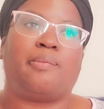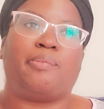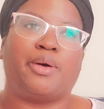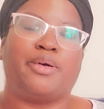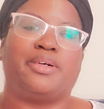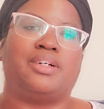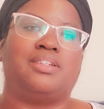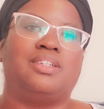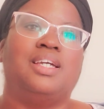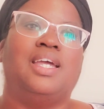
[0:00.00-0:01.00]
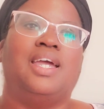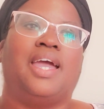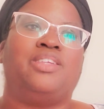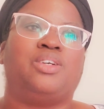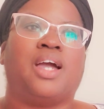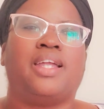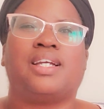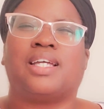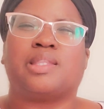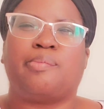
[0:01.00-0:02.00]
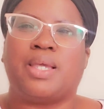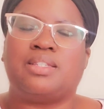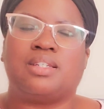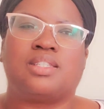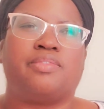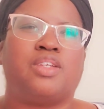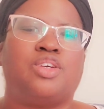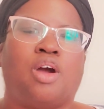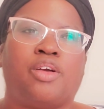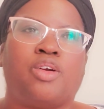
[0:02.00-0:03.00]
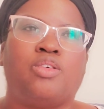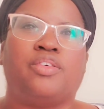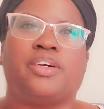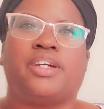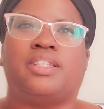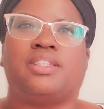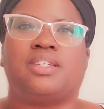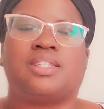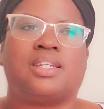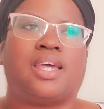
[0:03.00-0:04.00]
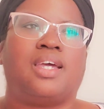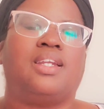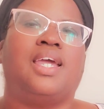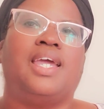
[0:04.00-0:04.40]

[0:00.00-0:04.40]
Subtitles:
purl, and you kind of got the basics of the yarn over and this and that,